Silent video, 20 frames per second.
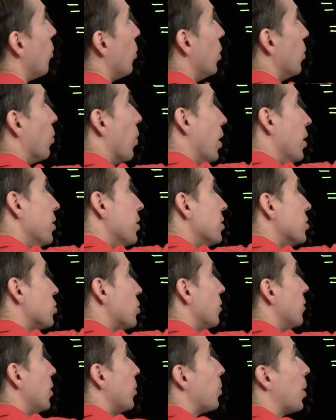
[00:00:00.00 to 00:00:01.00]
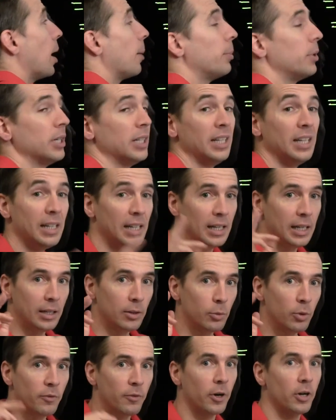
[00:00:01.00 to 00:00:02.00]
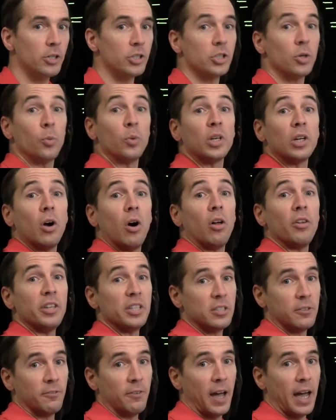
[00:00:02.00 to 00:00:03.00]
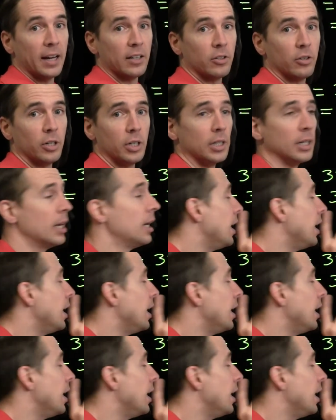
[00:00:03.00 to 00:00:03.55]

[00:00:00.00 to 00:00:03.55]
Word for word: We run the distributive property in reverse. We call this factoring.